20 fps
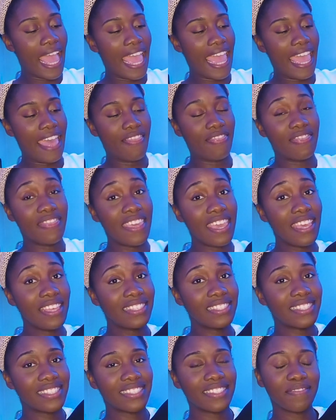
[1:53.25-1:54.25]
And
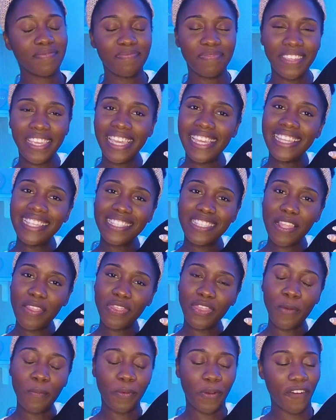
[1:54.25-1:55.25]
this, is
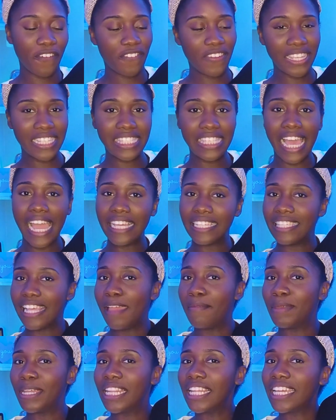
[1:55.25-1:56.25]
the perfect size.
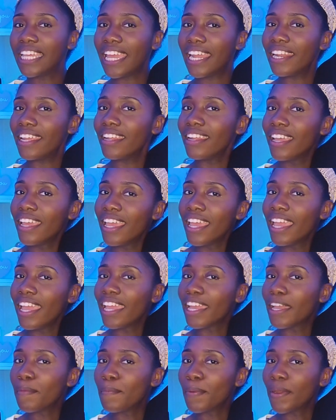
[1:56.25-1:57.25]
I mean, look at it
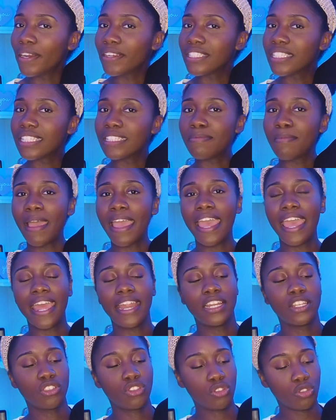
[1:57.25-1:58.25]
in comparison to my
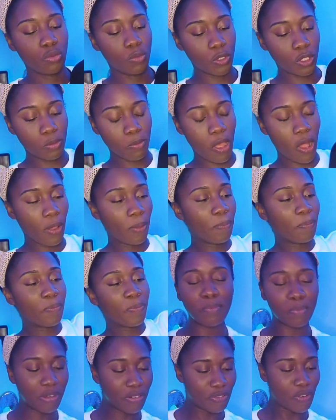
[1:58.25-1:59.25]
head. Super small.
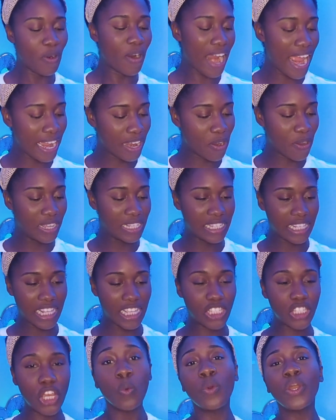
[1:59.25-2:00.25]
Before I go into
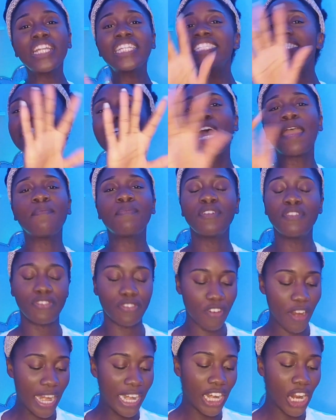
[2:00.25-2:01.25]
this, which type of
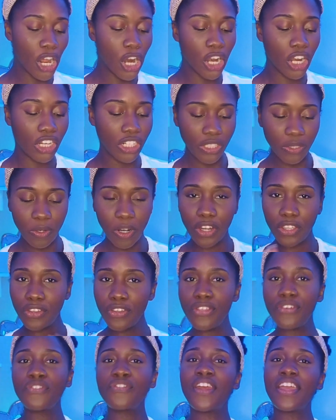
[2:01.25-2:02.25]
friend are you? Are
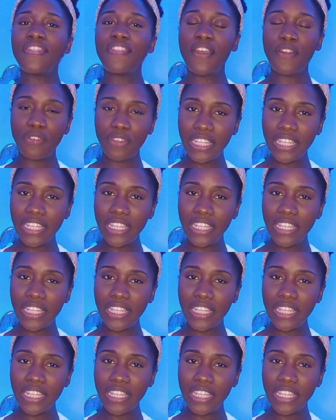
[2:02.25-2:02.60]
you the friend that